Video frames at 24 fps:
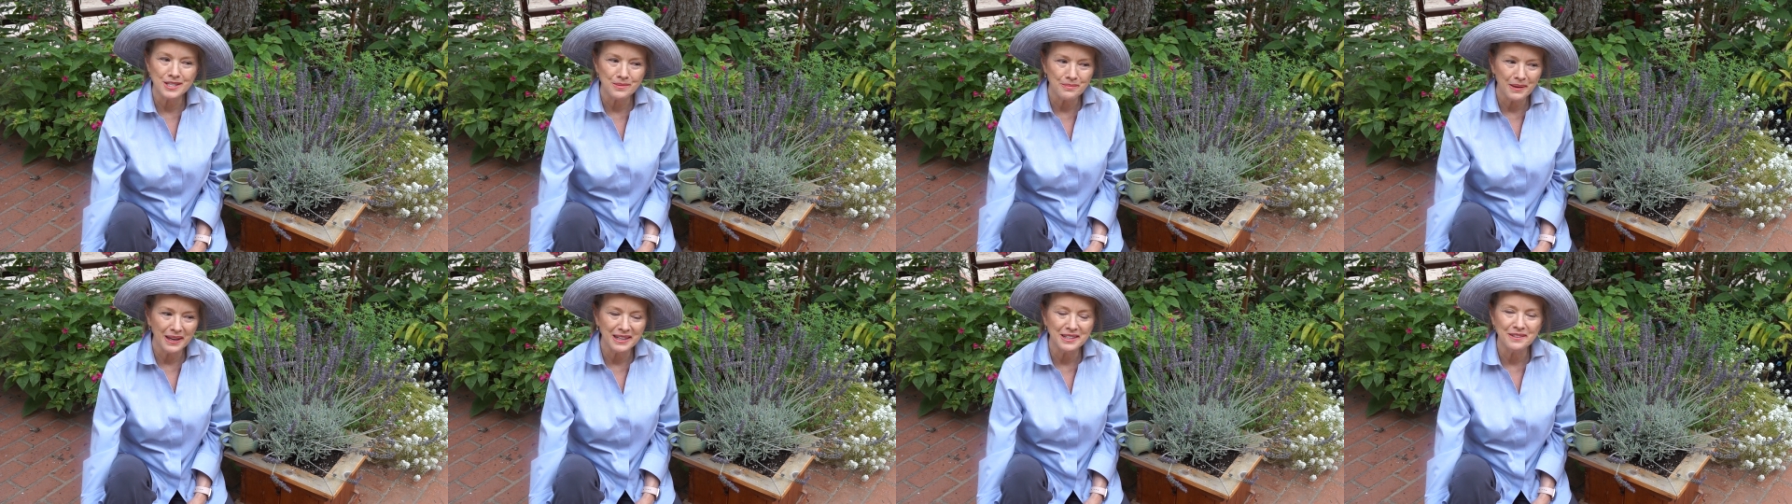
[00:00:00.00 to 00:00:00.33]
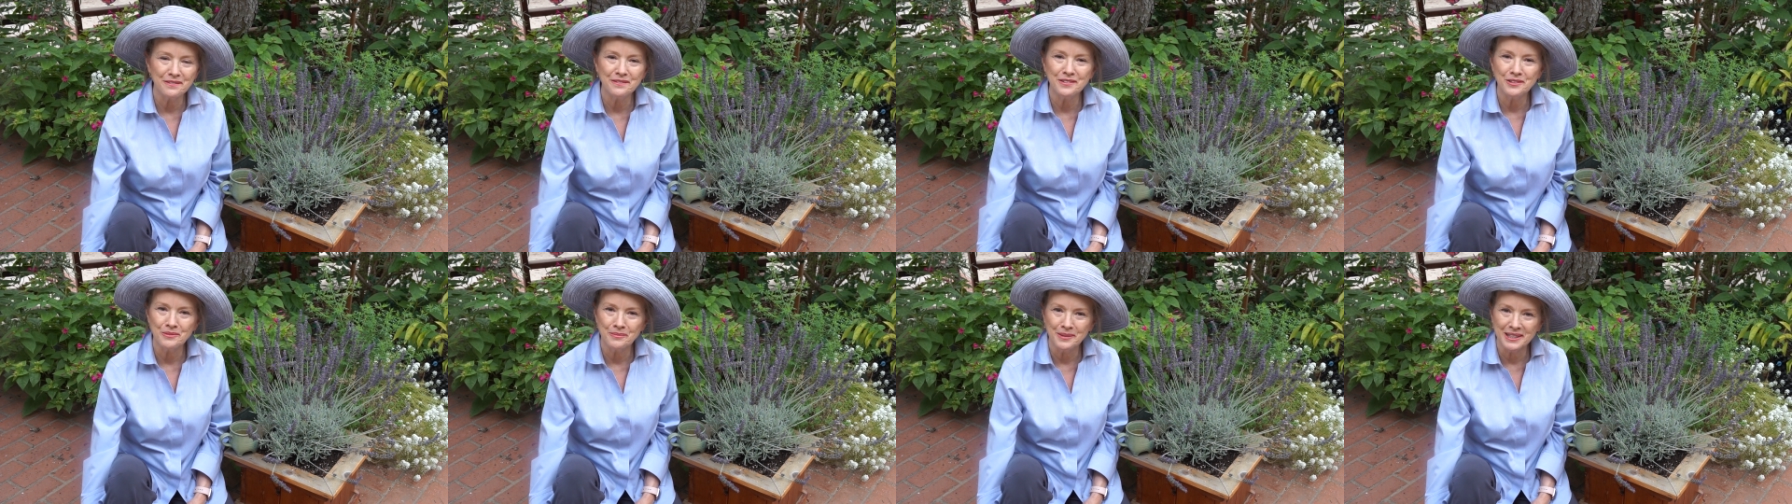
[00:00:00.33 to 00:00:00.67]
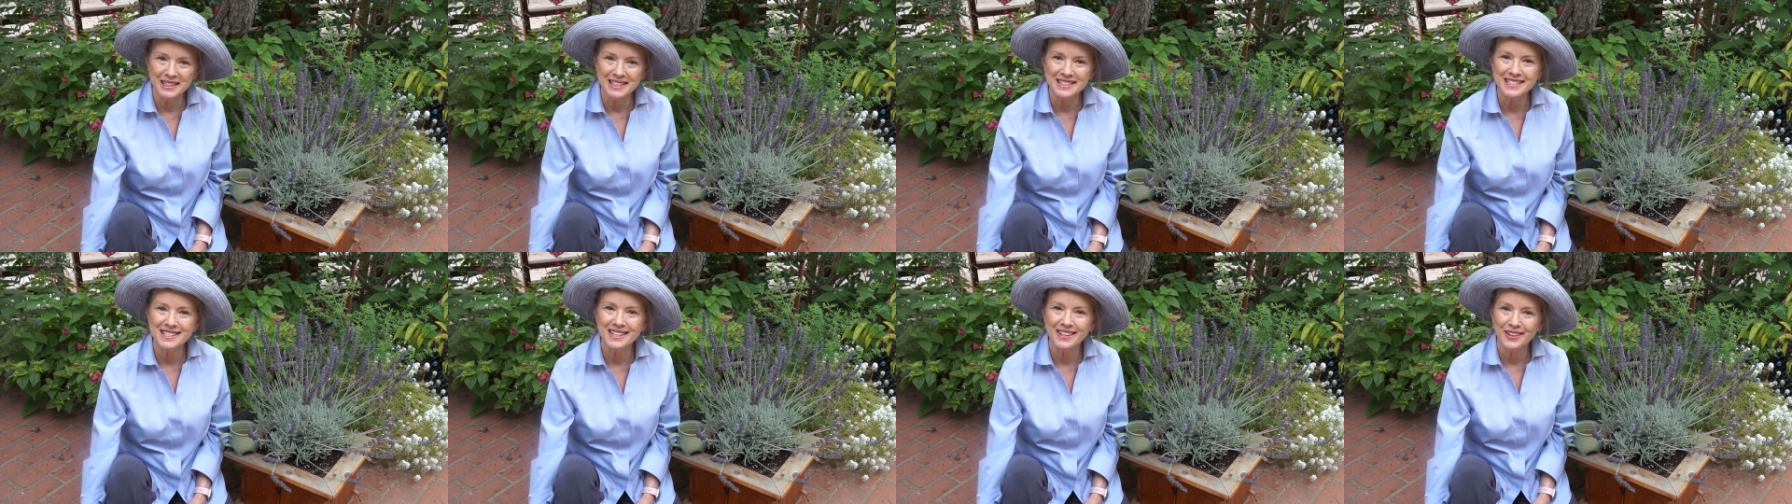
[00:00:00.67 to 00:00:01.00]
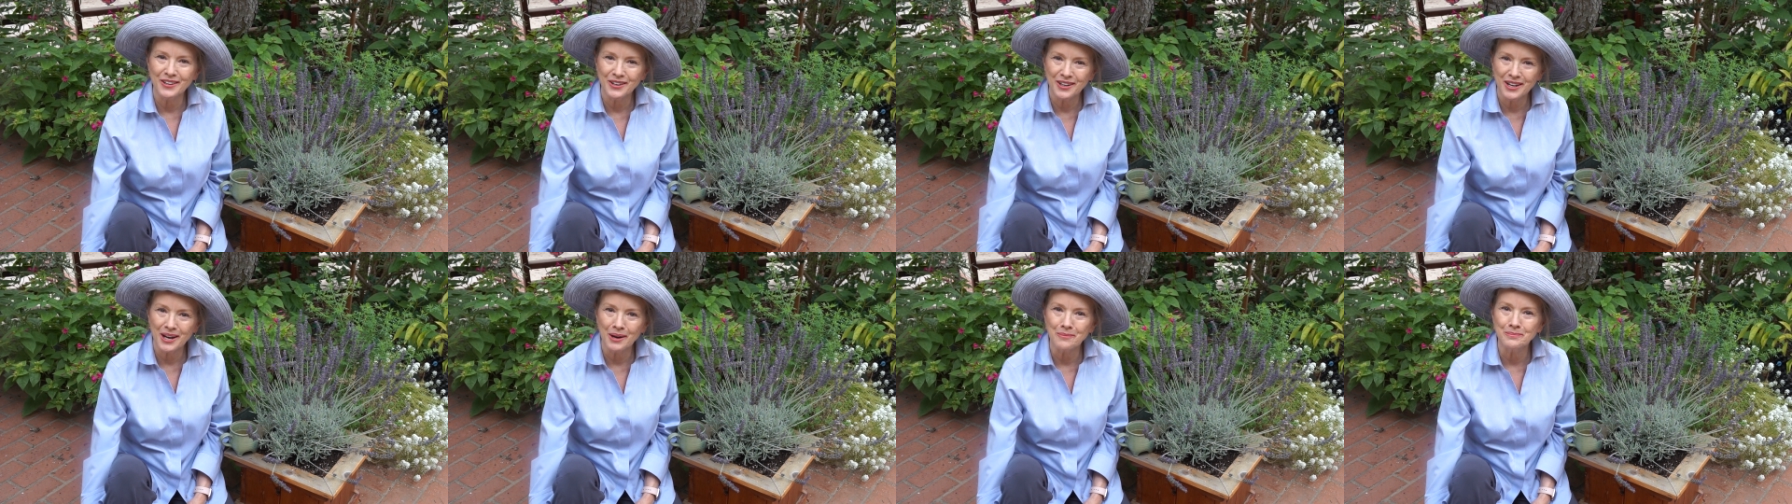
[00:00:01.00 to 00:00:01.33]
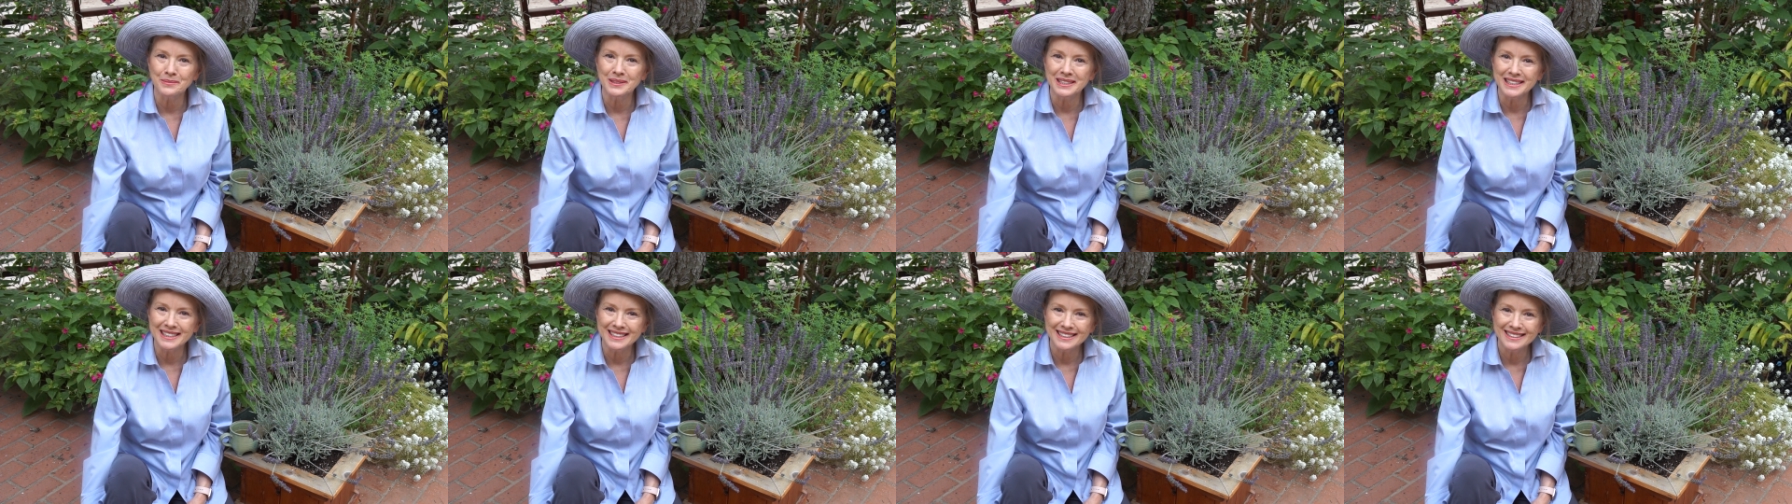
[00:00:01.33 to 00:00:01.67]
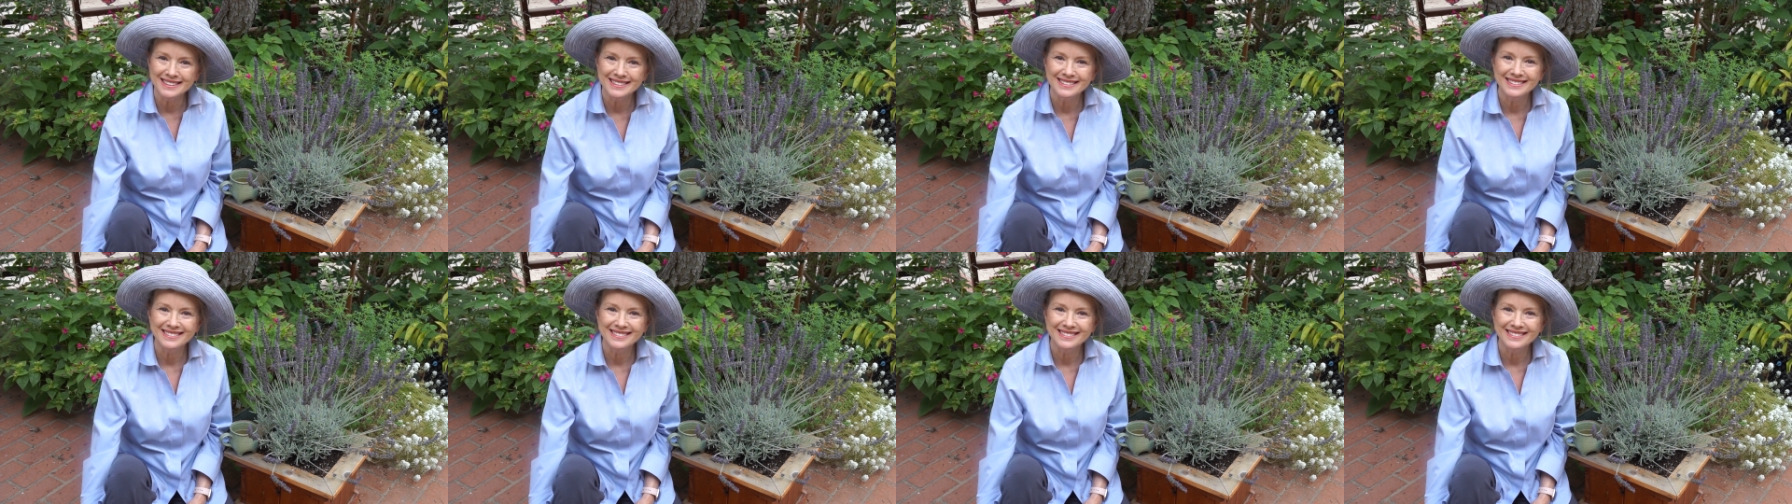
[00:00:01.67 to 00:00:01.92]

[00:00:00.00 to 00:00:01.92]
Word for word: spend a few minutes in their company.